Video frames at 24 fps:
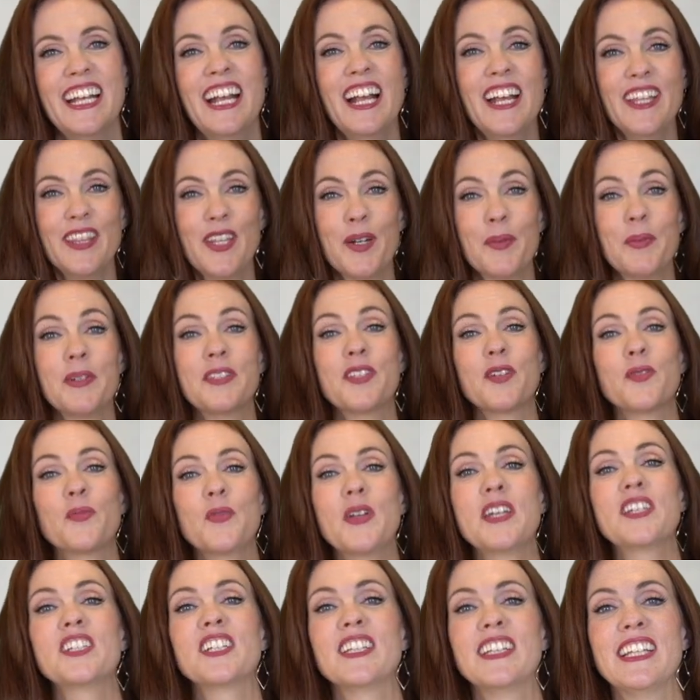There was
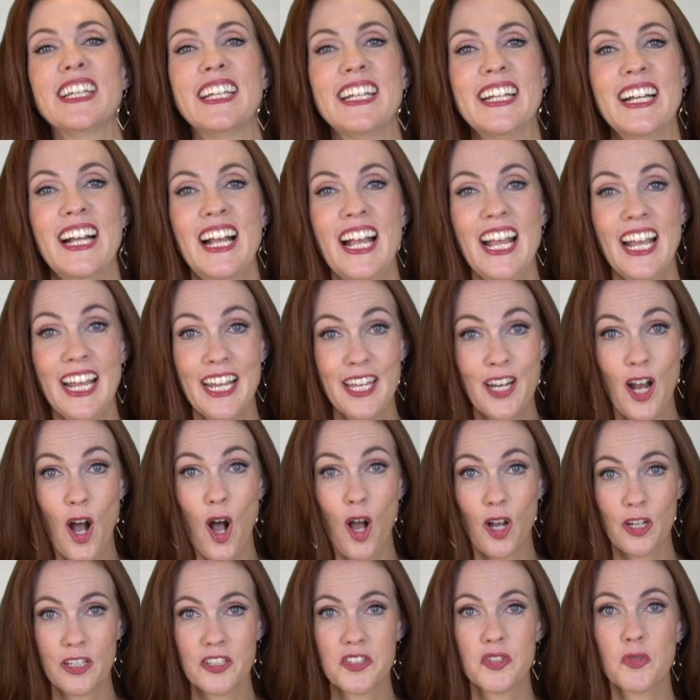originally an
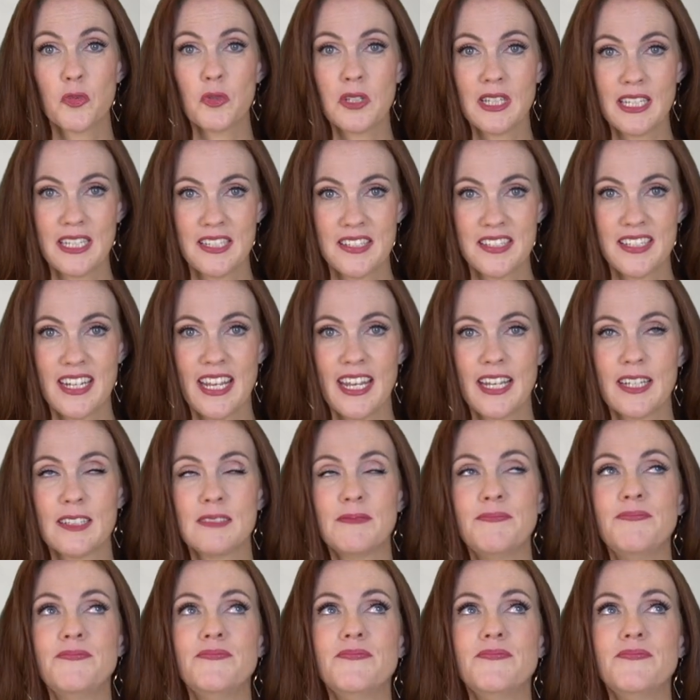August release date.